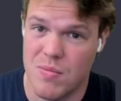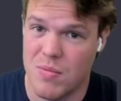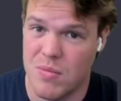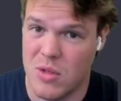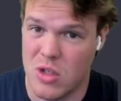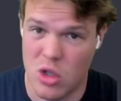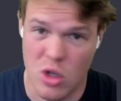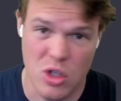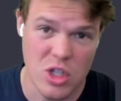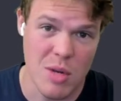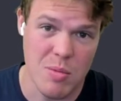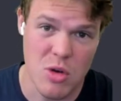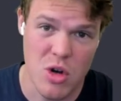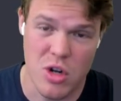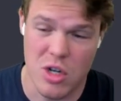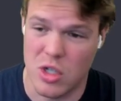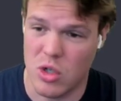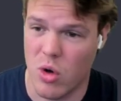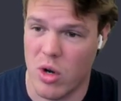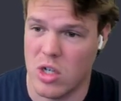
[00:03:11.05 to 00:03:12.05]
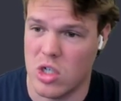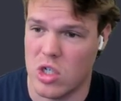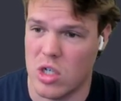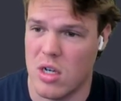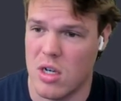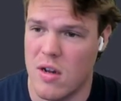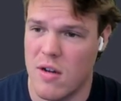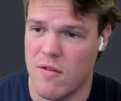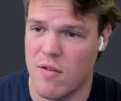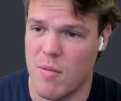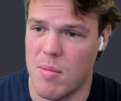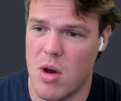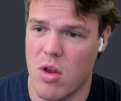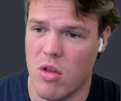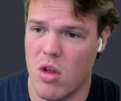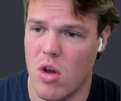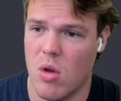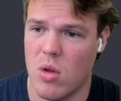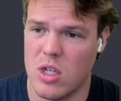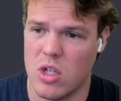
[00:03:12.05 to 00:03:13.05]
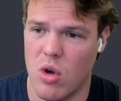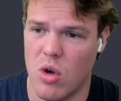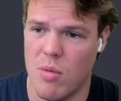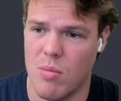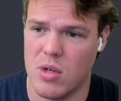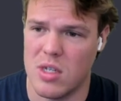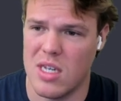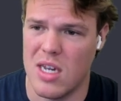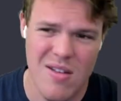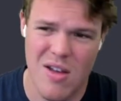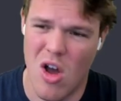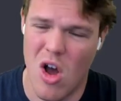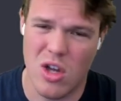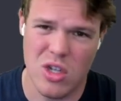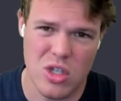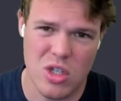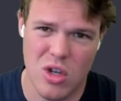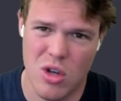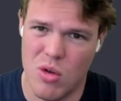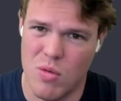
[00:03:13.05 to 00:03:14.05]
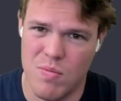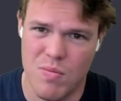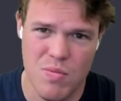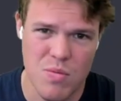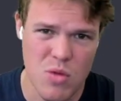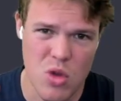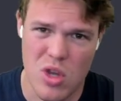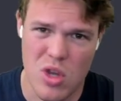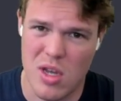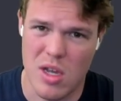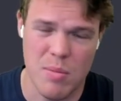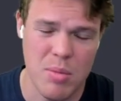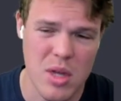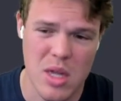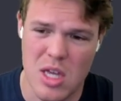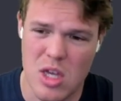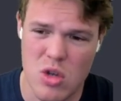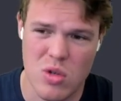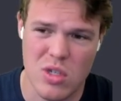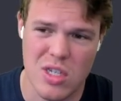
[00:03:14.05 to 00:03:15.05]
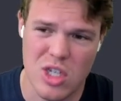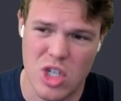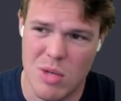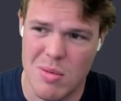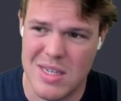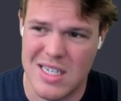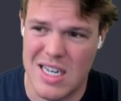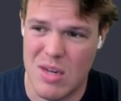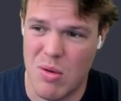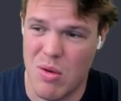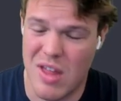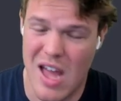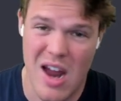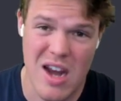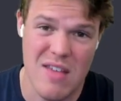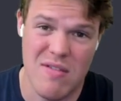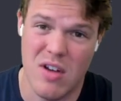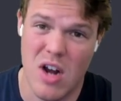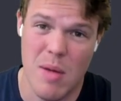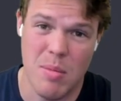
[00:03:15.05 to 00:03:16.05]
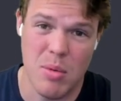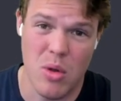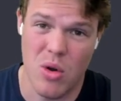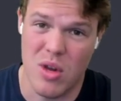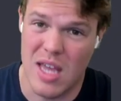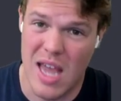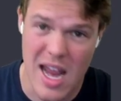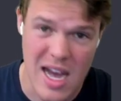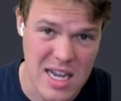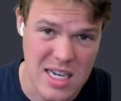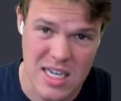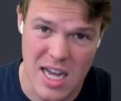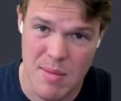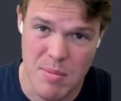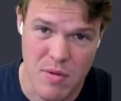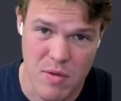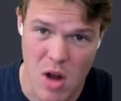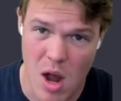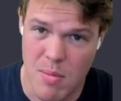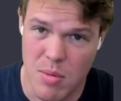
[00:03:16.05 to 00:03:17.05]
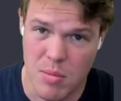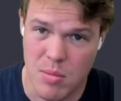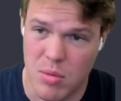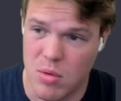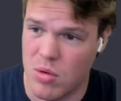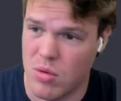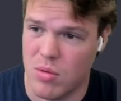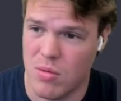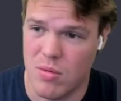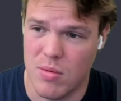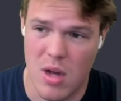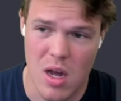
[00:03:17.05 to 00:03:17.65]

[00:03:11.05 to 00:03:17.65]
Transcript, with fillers: So it's up to your discretion. From here, though, let's go and proceed. Also, you can completely use the GPT without even uploading any type of comparable